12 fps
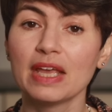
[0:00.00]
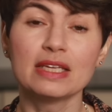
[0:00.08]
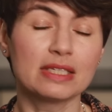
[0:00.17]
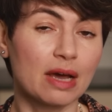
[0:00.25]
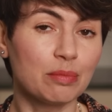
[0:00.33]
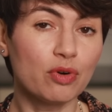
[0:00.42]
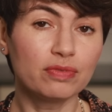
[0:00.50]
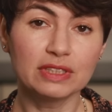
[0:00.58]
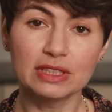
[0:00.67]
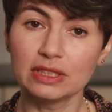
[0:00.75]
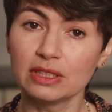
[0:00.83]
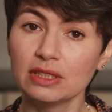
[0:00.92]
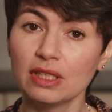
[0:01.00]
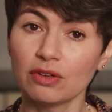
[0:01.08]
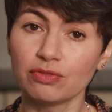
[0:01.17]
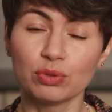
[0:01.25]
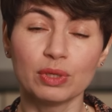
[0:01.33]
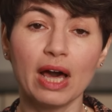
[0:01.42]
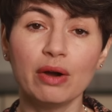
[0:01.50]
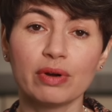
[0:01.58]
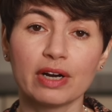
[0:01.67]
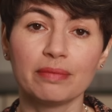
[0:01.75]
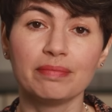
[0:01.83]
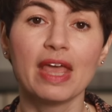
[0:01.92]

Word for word: Some ovens need a full hour.